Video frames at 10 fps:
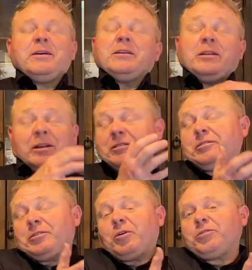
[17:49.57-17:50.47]
and then
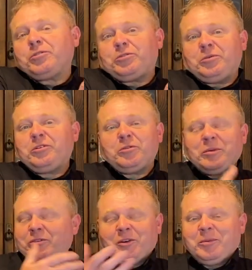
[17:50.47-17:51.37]
there are also students who
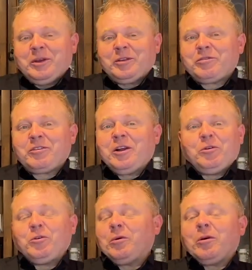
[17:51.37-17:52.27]
prefer to be in the front,
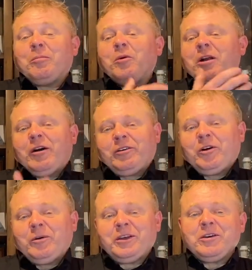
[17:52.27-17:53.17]
who are more
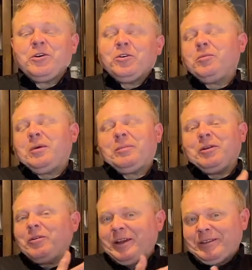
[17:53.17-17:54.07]
outgoing, who maybe
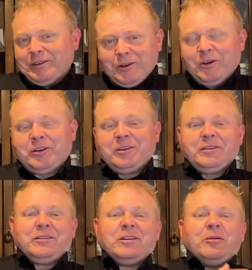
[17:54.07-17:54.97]
don't like to cook,
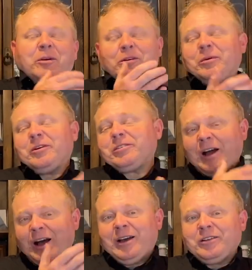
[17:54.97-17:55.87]
and you know, where it's
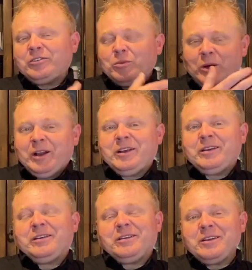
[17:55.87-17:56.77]
hot and
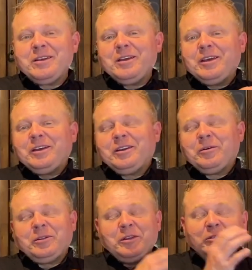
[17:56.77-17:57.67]
sweaty, and you
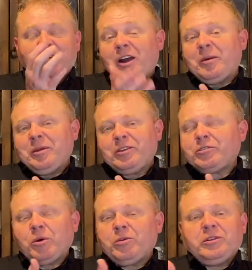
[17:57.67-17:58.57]
know, and the environment is
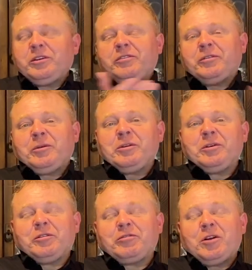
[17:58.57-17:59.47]
totally different when you're
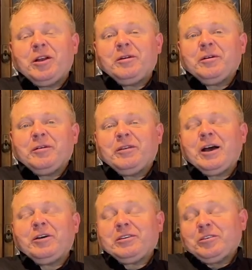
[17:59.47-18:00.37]
in the front of the
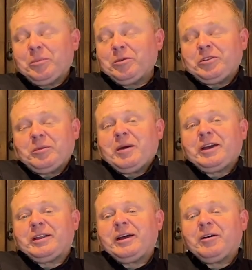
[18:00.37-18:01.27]
house as opposed to the
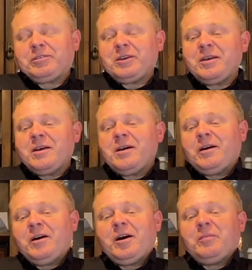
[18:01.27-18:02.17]
back of the house.
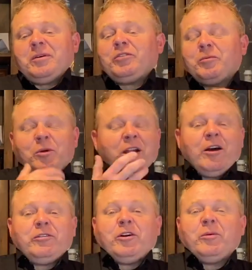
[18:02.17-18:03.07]
If you're more
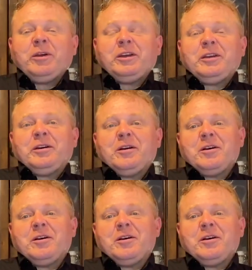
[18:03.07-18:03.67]
outgoing,